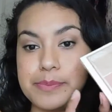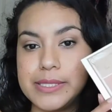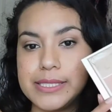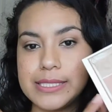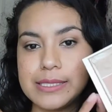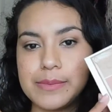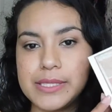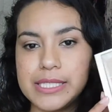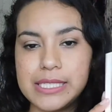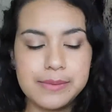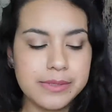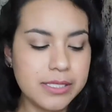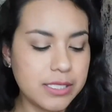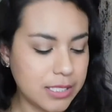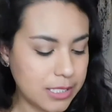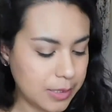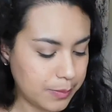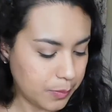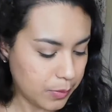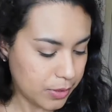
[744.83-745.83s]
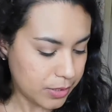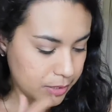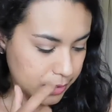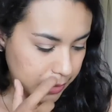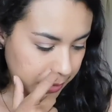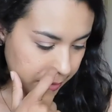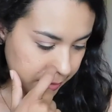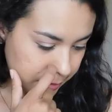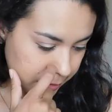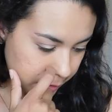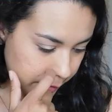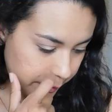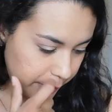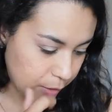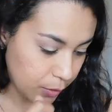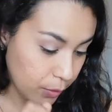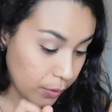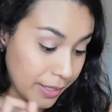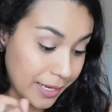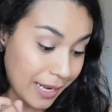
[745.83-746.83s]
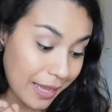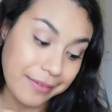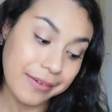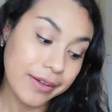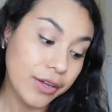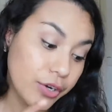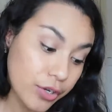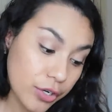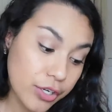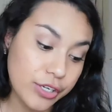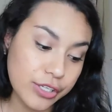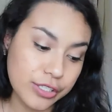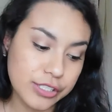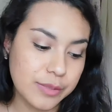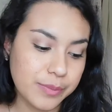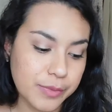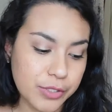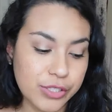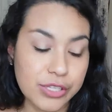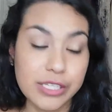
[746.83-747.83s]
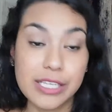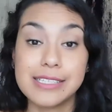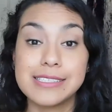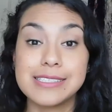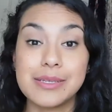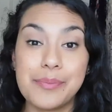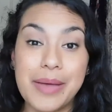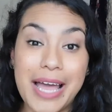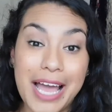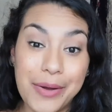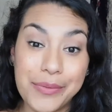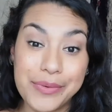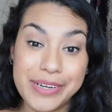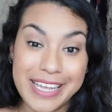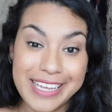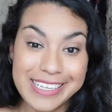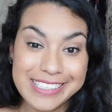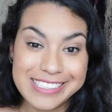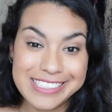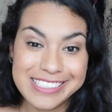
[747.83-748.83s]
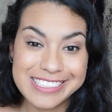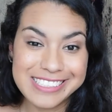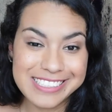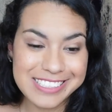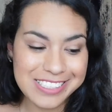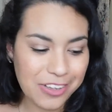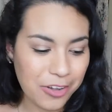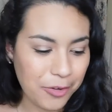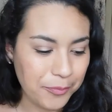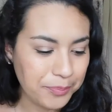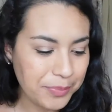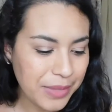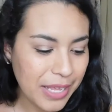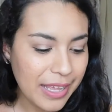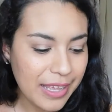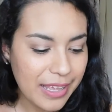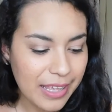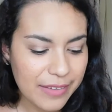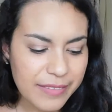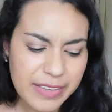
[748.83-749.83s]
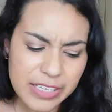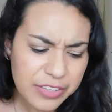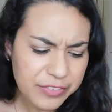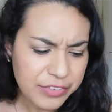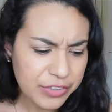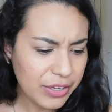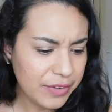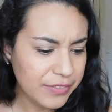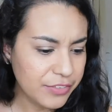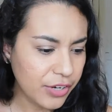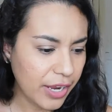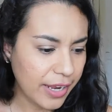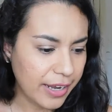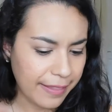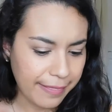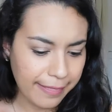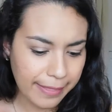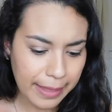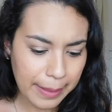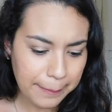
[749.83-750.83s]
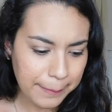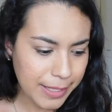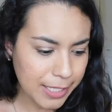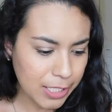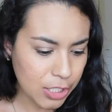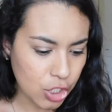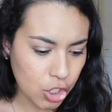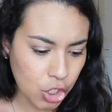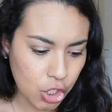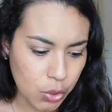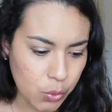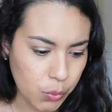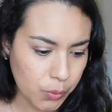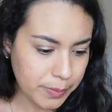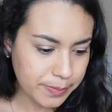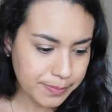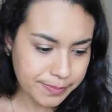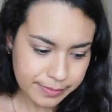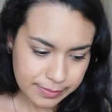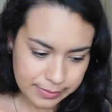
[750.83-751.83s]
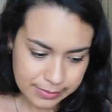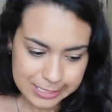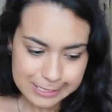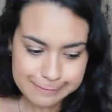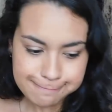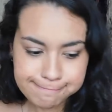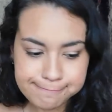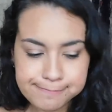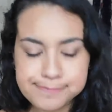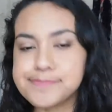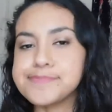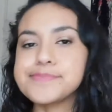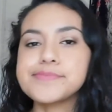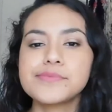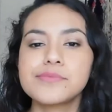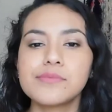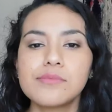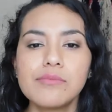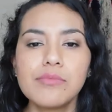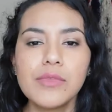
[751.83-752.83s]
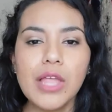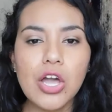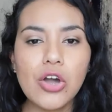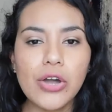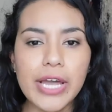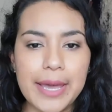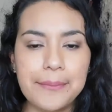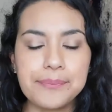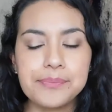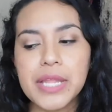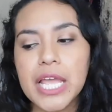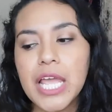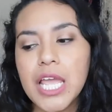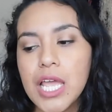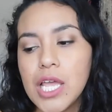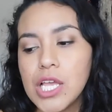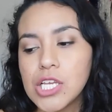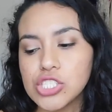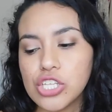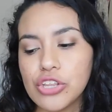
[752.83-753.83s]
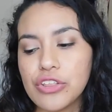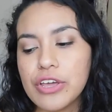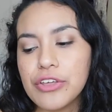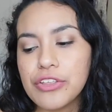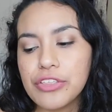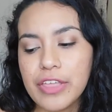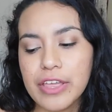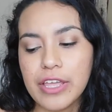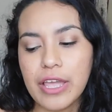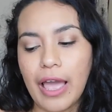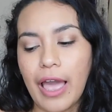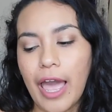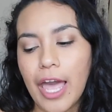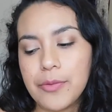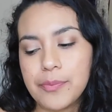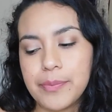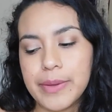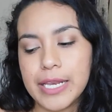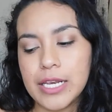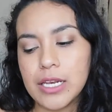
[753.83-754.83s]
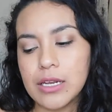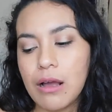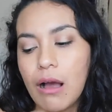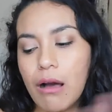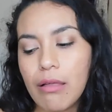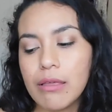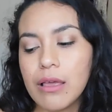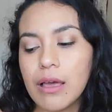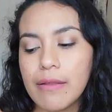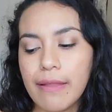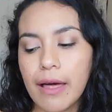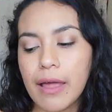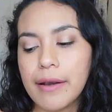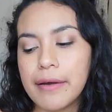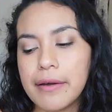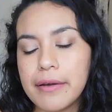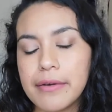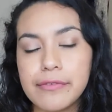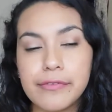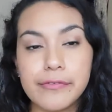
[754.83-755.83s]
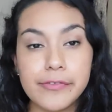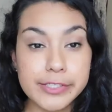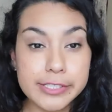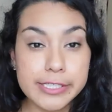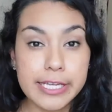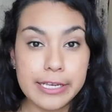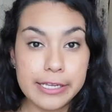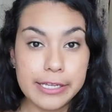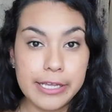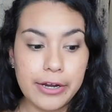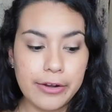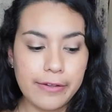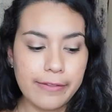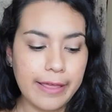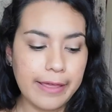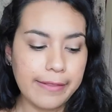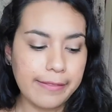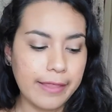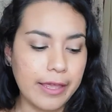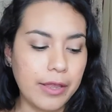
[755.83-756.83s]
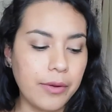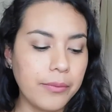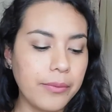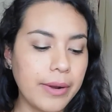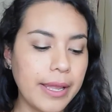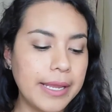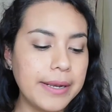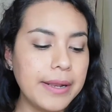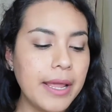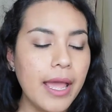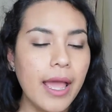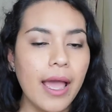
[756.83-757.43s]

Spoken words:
It's the medium to deep one, so this should be cool, and I heard some good things about it. So if any of you have tried it, let me know. Okay, so the other thing, I've been hauling a lot of skincare lately, right?